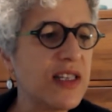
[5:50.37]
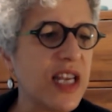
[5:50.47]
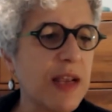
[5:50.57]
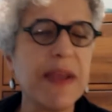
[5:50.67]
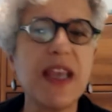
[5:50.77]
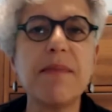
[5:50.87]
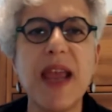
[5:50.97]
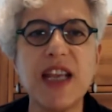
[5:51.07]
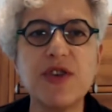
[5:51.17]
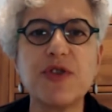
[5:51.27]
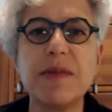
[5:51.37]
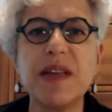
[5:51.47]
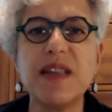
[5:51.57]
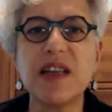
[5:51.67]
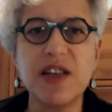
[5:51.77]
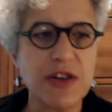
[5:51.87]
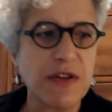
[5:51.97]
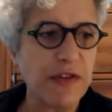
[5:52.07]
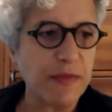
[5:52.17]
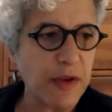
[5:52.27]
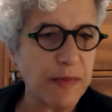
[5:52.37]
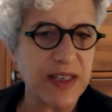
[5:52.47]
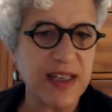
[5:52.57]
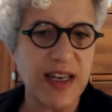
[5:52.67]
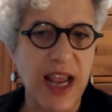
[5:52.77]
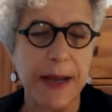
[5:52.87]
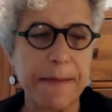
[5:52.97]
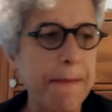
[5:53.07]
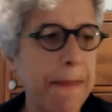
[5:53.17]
seeing being mainstreamed in the conservative movement today.